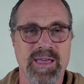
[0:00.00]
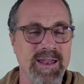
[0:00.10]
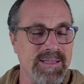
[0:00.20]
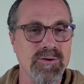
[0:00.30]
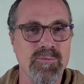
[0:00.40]

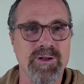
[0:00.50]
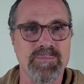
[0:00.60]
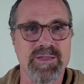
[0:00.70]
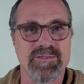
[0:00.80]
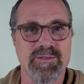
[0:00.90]
And I don't want to
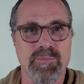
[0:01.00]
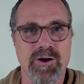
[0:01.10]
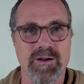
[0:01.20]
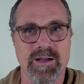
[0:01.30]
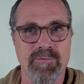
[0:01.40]
miss the
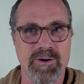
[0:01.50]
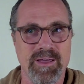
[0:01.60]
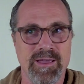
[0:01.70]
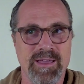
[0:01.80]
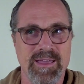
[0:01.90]
mark. I want
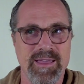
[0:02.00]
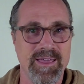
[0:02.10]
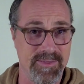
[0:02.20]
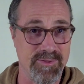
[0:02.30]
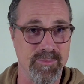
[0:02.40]
to
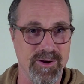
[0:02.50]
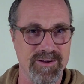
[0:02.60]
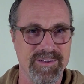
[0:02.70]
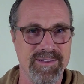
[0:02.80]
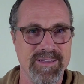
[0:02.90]
hit the
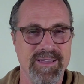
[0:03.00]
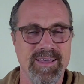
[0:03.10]
mark.